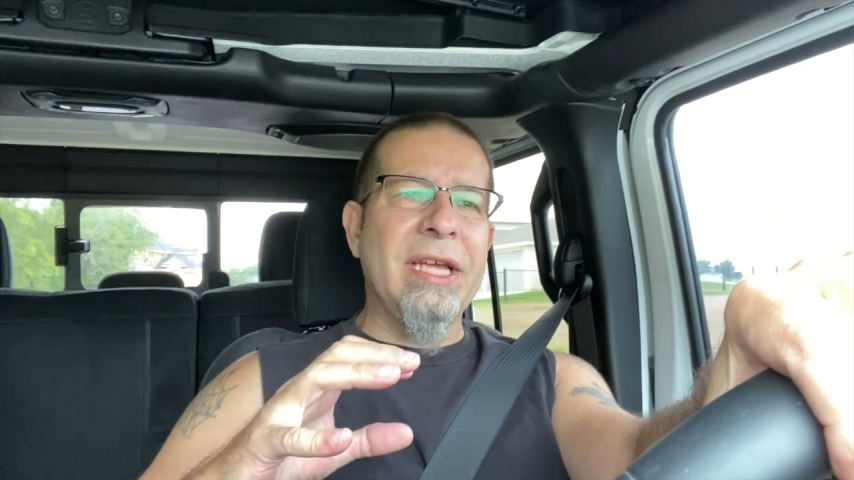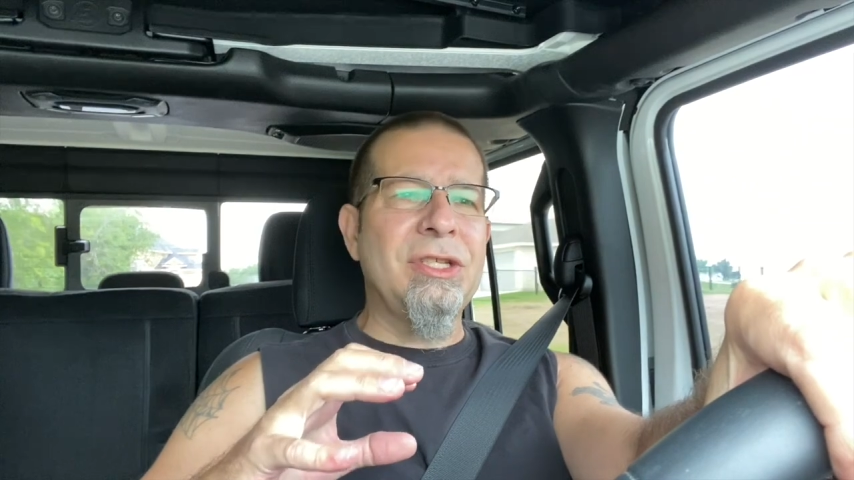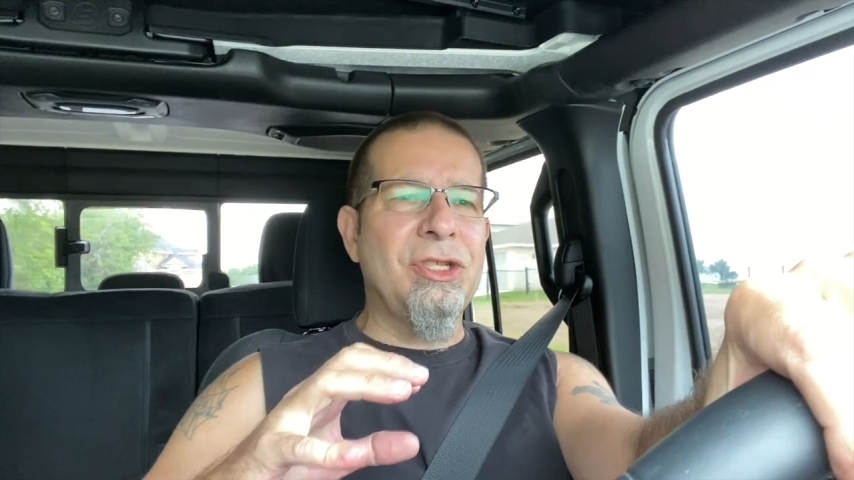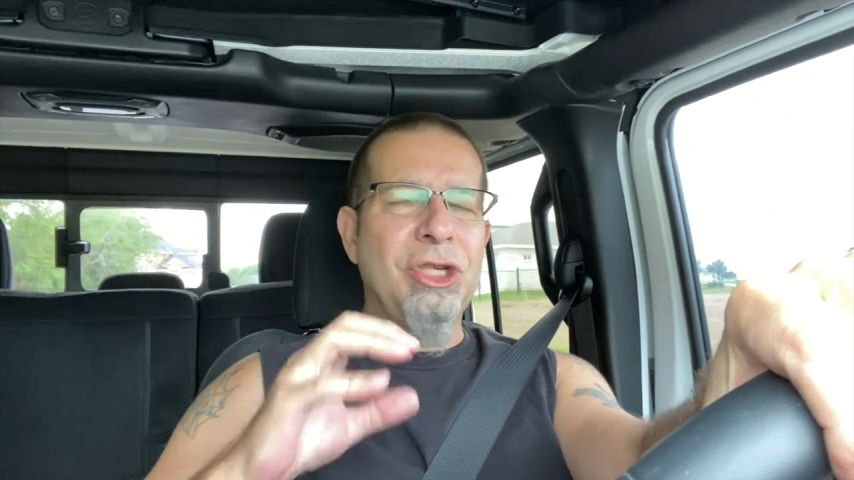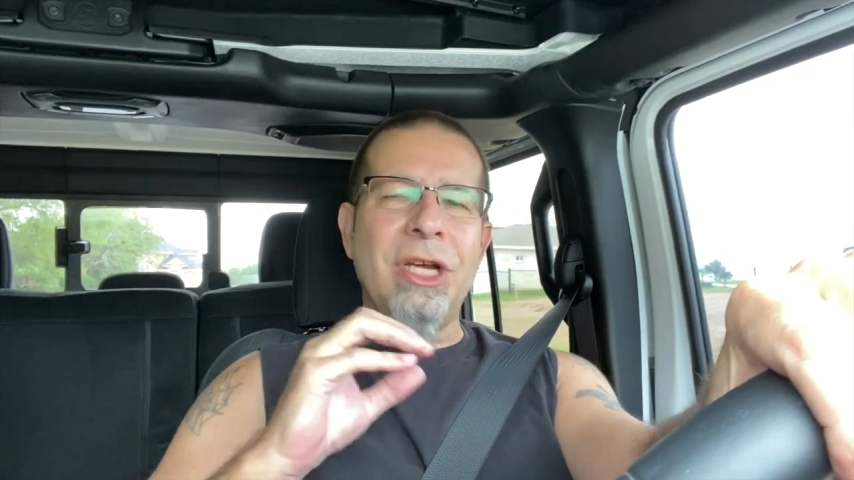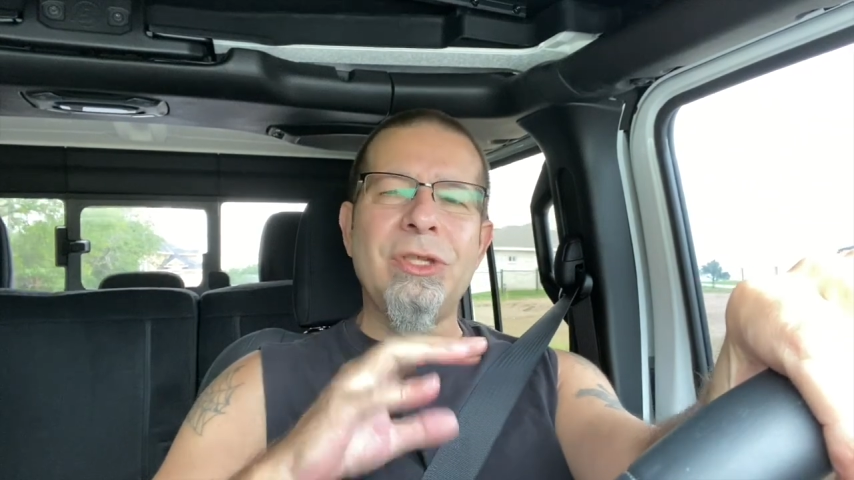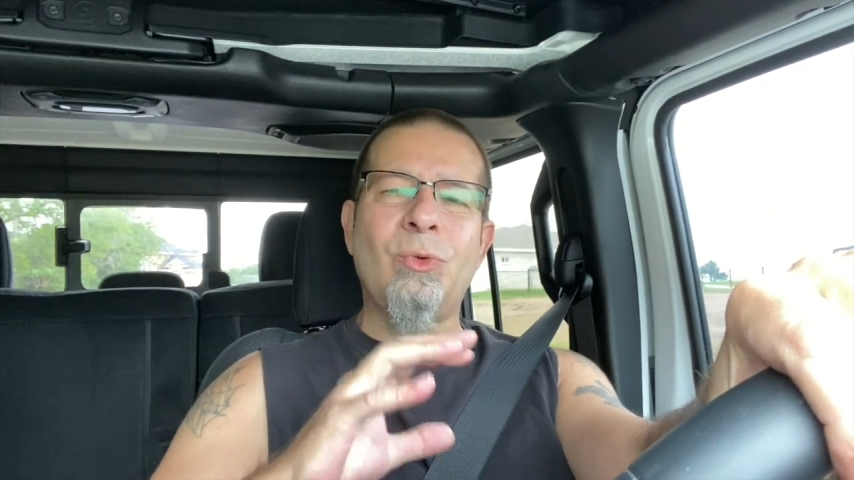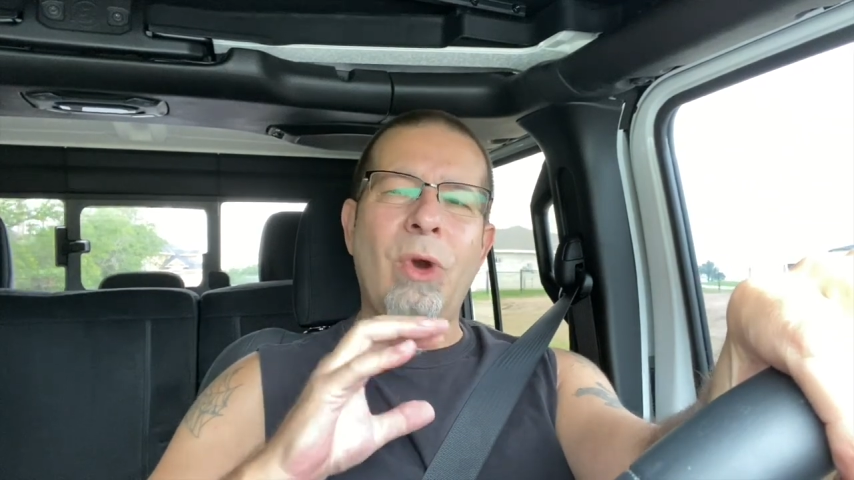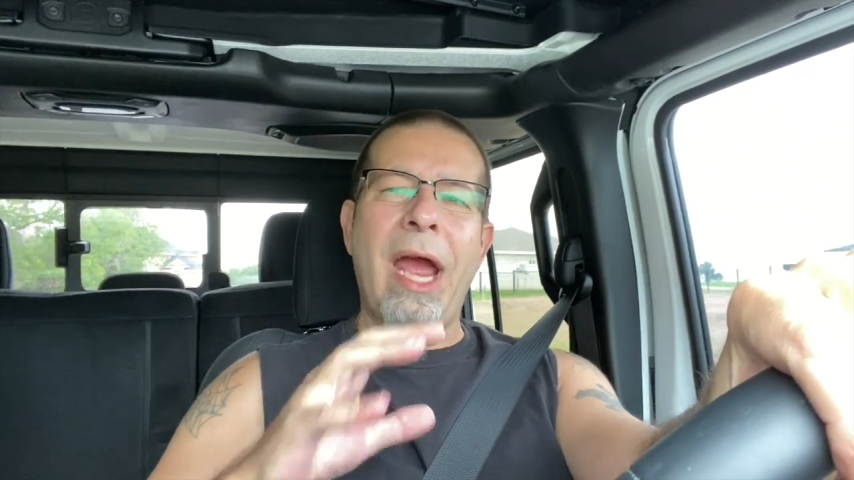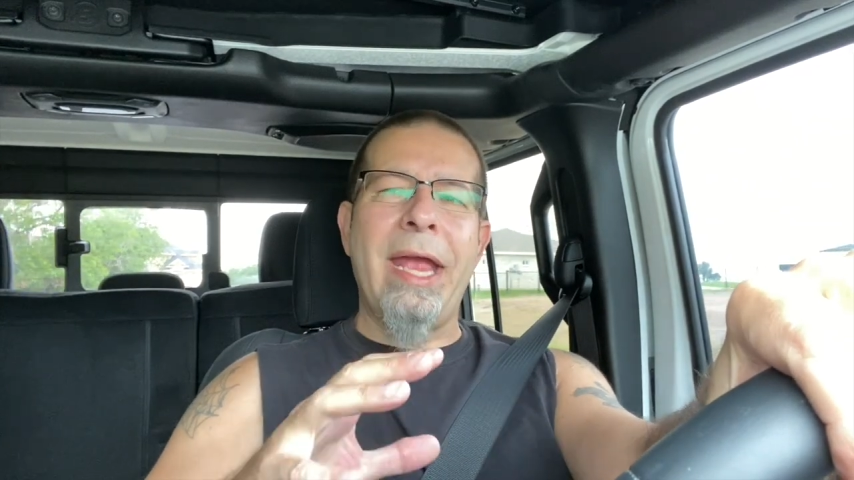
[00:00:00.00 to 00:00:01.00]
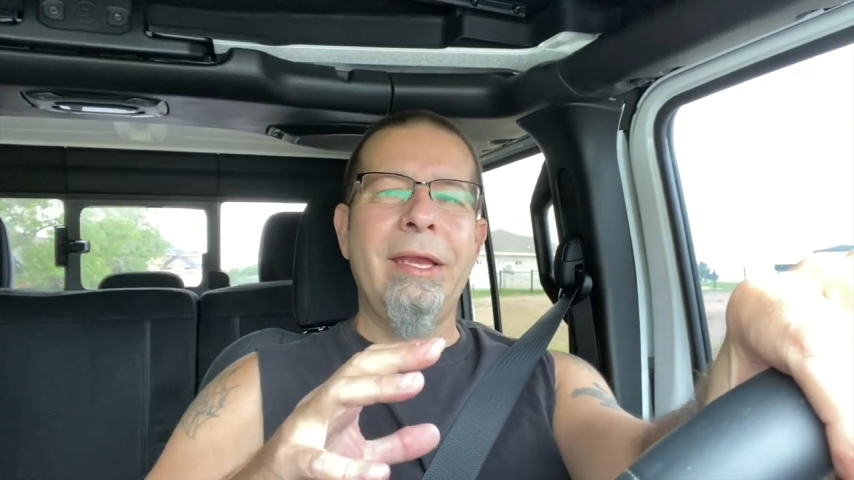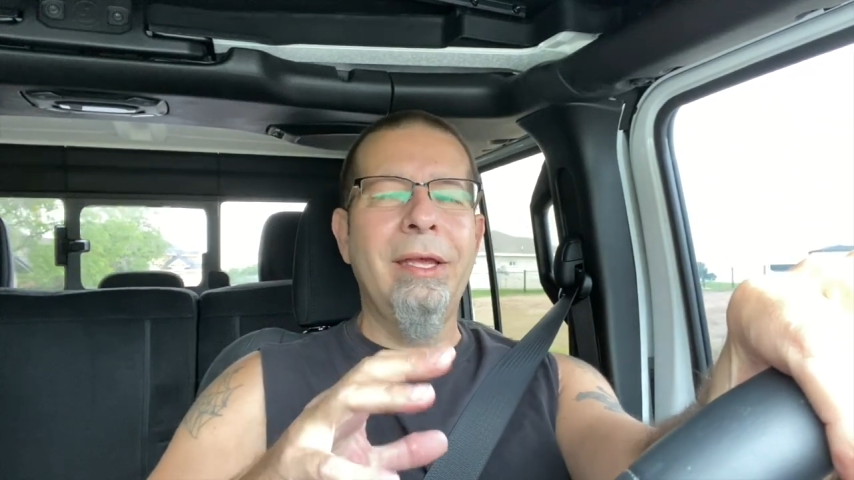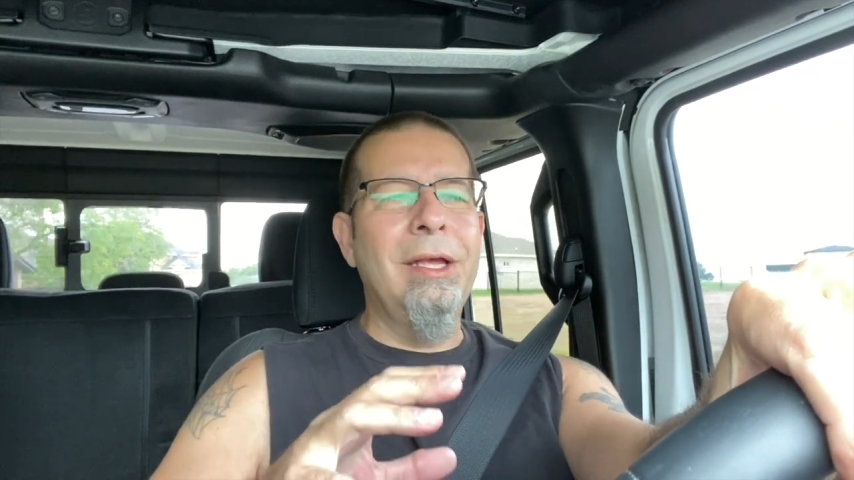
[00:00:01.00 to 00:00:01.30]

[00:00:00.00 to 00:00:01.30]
it's just right